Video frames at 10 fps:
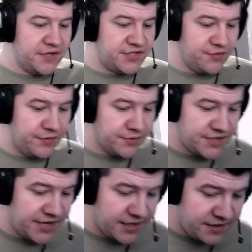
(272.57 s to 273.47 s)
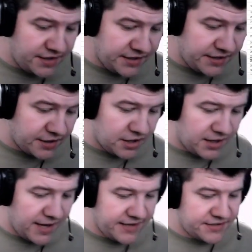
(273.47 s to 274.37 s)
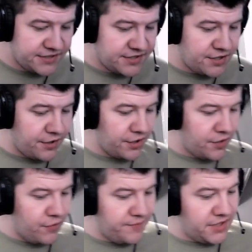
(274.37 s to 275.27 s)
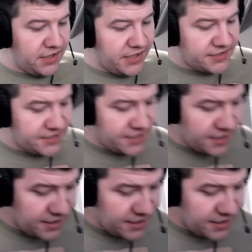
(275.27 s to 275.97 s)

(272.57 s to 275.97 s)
So we will take the class starting equipment list.